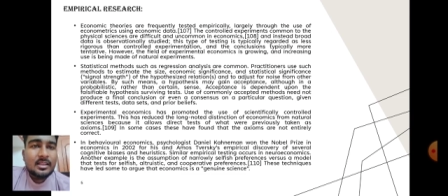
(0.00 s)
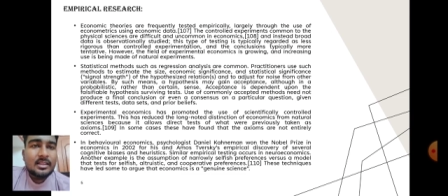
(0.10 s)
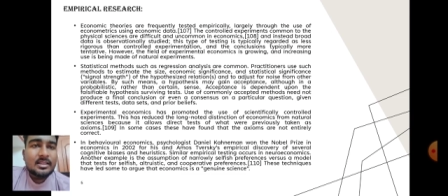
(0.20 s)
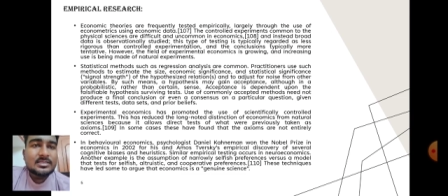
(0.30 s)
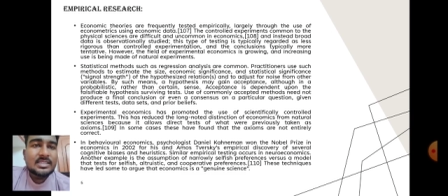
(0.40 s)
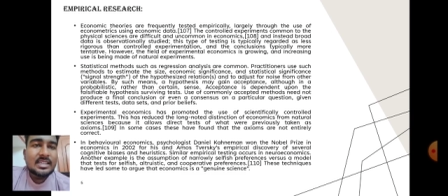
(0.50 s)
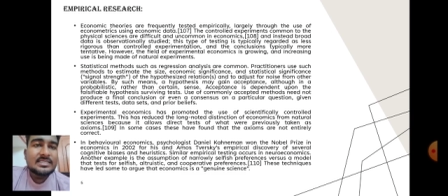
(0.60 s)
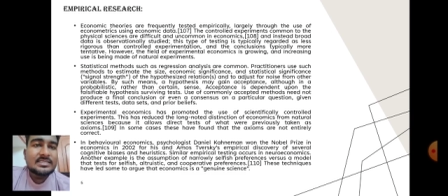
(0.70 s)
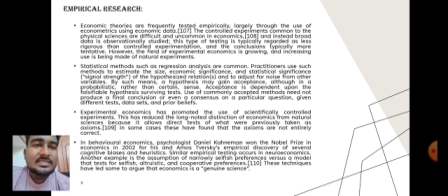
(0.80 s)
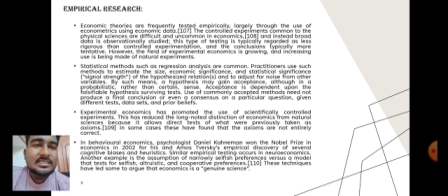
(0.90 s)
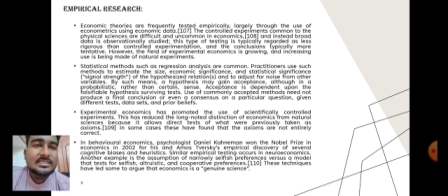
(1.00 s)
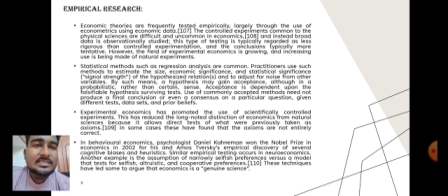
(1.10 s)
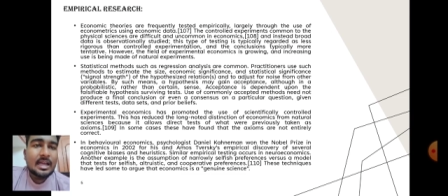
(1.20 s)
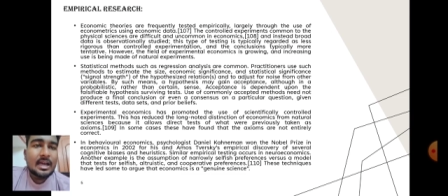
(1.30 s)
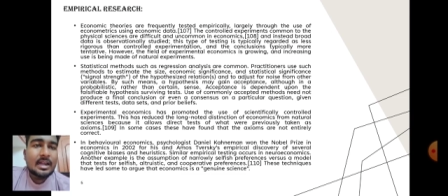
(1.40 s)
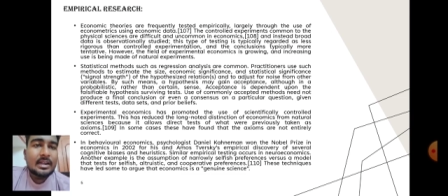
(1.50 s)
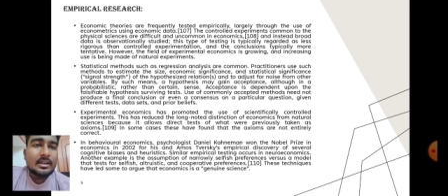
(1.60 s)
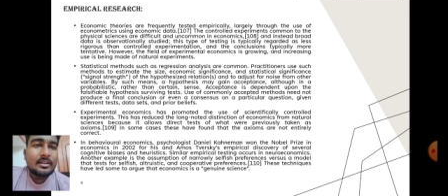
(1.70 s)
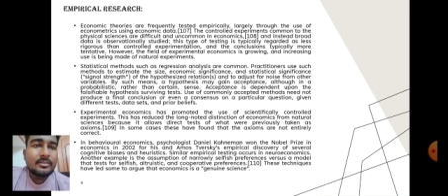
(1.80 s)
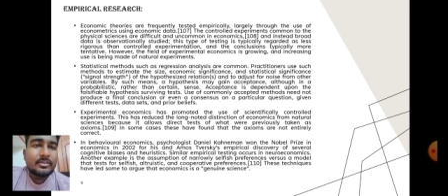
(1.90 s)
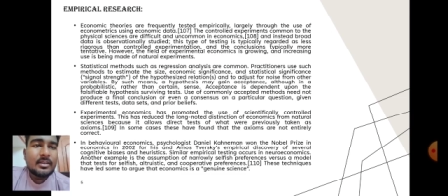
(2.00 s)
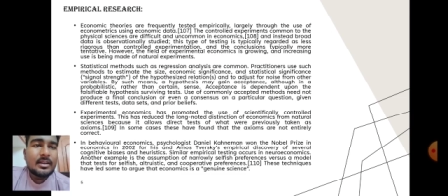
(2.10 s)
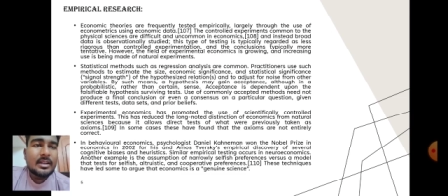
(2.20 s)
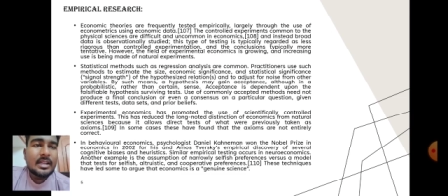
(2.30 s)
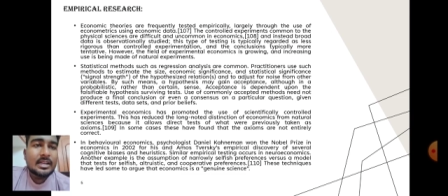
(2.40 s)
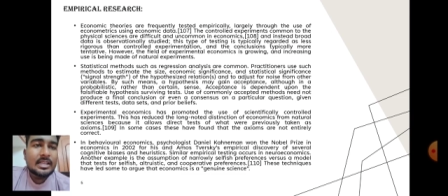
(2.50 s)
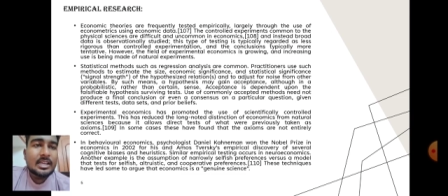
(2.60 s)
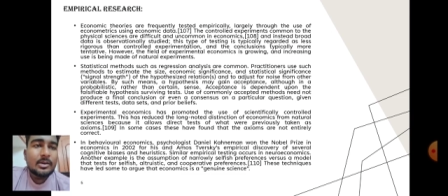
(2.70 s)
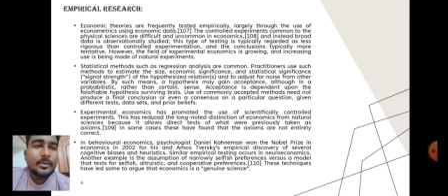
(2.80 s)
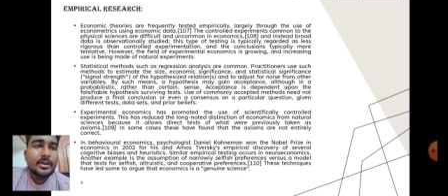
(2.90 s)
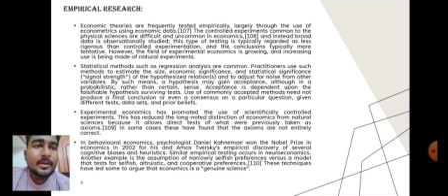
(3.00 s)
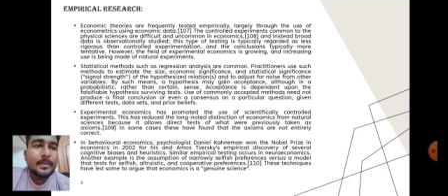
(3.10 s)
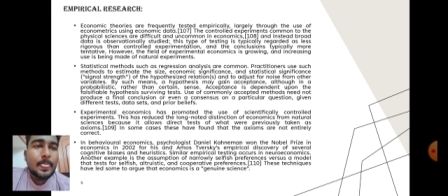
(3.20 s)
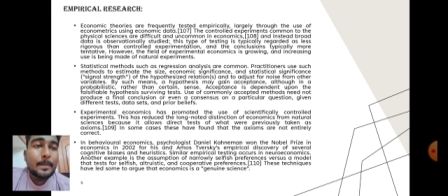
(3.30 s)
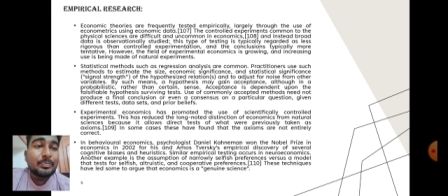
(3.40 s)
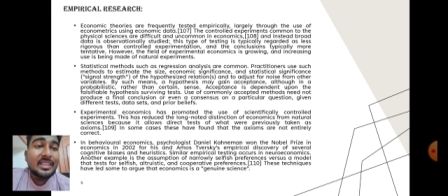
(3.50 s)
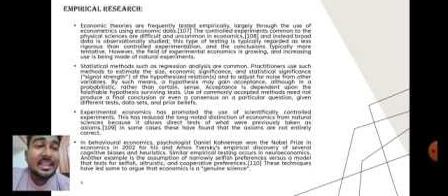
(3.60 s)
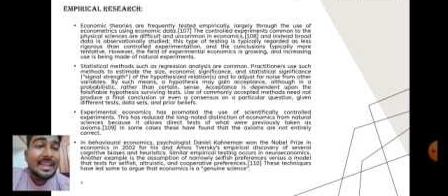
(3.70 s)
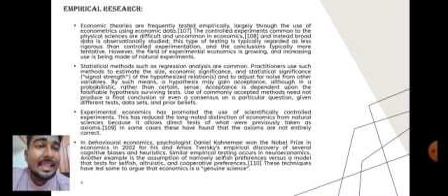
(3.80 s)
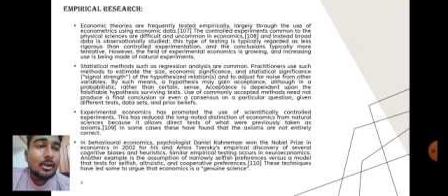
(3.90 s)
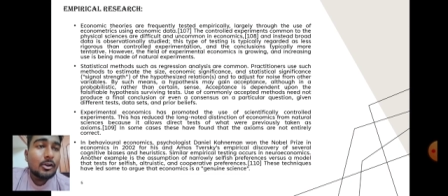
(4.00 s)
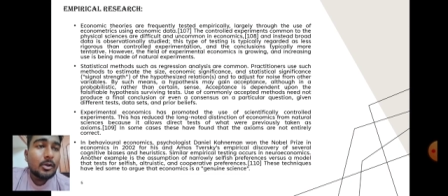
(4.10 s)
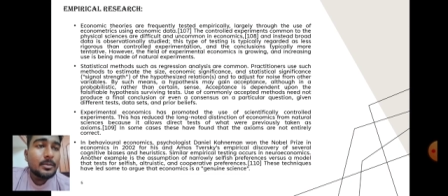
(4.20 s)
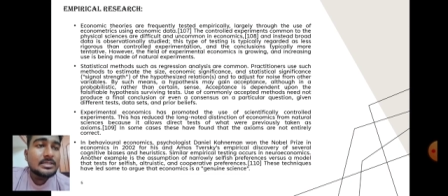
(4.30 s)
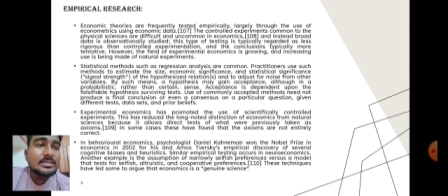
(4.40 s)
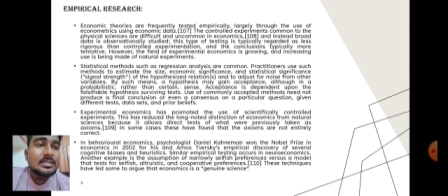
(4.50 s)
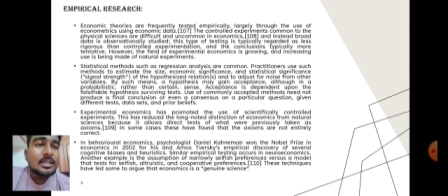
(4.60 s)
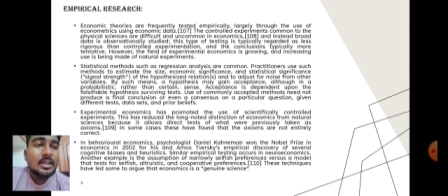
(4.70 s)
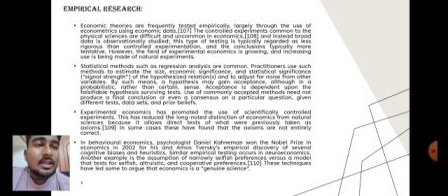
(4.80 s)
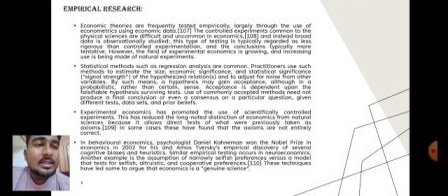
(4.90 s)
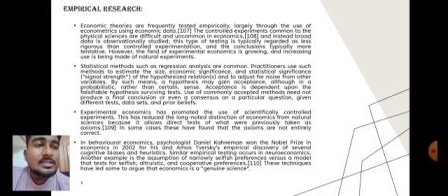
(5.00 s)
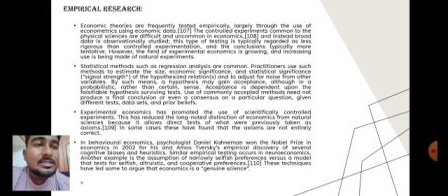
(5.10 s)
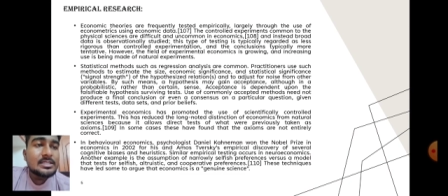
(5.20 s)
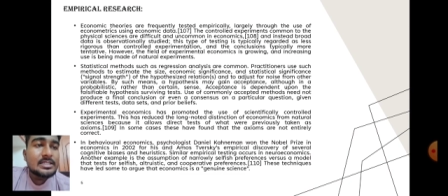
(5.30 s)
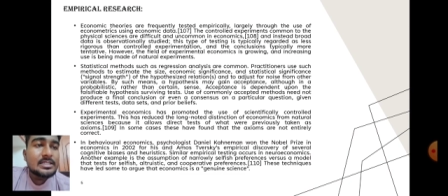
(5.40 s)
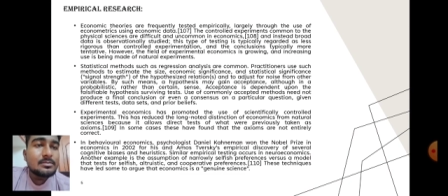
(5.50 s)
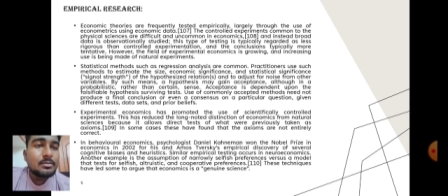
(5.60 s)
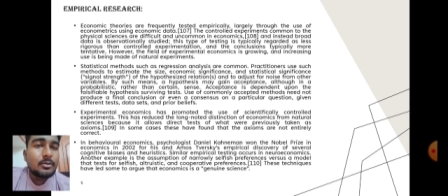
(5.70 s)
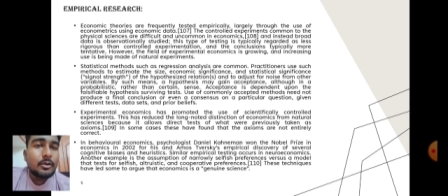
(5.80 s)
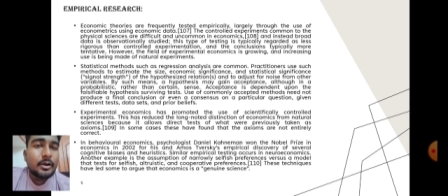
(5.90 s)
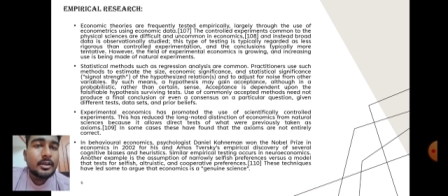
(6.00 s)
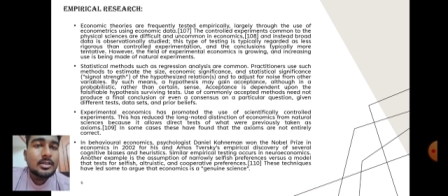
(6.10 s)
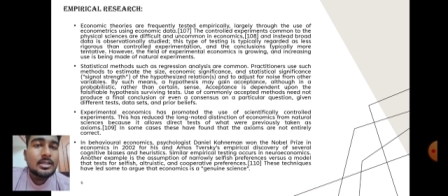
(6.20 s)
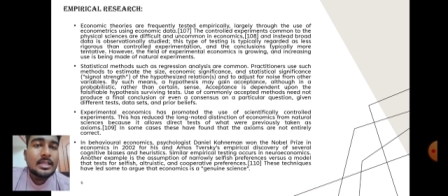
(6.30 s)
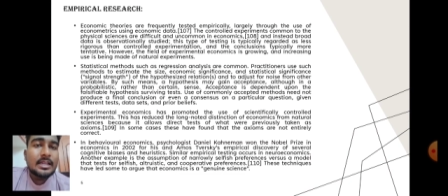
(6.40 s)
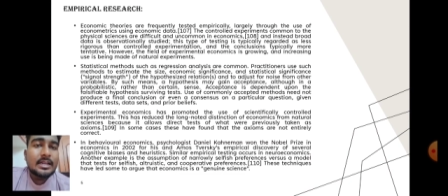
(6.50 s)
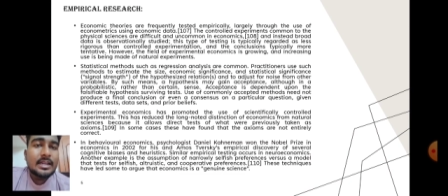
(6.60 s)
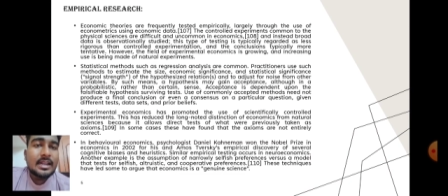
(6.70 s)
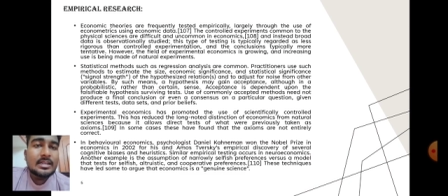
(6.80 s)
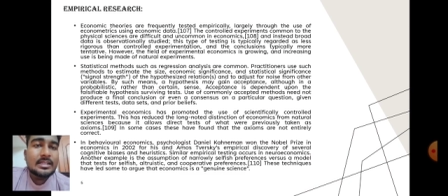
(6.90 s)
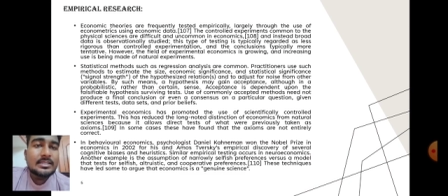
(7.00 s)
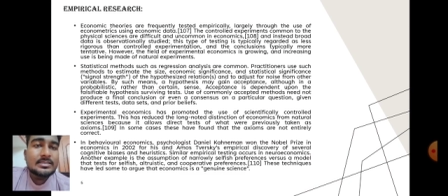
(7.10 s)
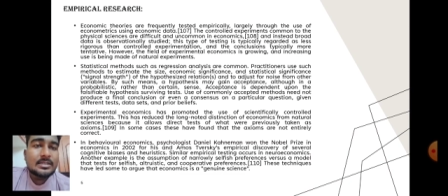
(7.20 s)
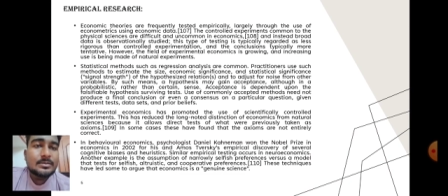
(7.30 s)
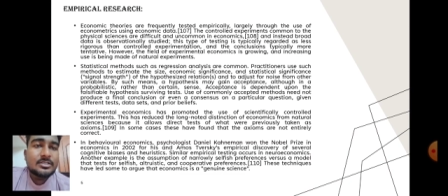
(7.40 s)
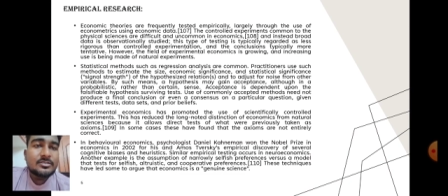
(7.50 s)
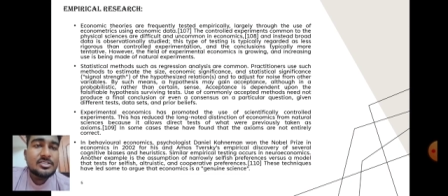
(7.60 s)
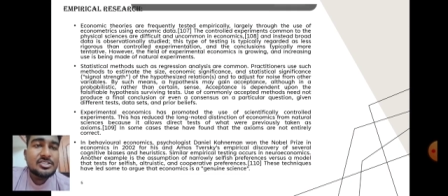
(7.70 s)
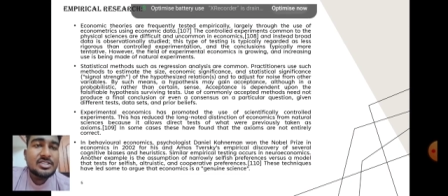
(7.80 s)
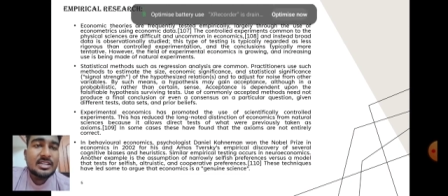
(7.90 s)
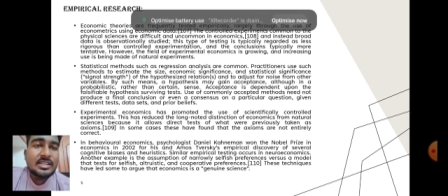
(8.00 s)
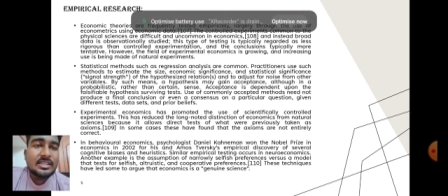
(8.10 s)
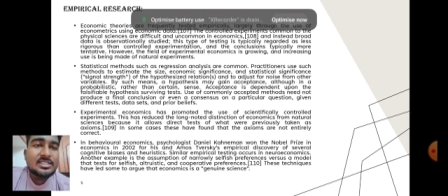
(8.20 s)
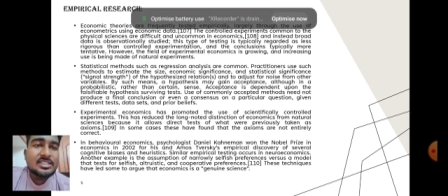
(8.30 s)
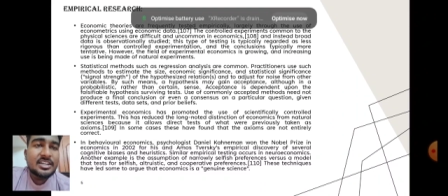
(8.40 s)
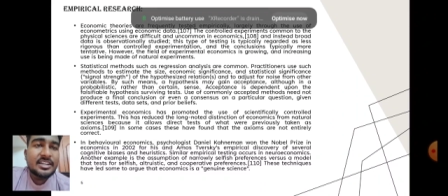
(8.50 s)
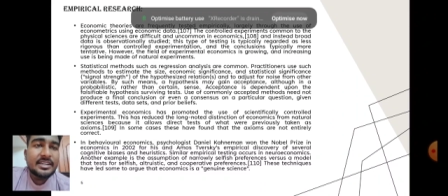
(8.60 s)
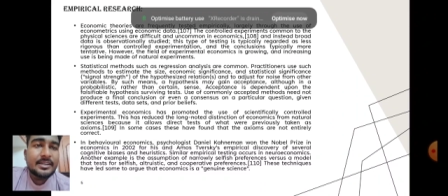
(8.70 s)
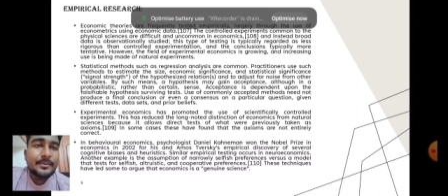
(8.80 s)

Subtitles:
sciences are difficult and uncommon in economics, and instead broad data is observationally studied.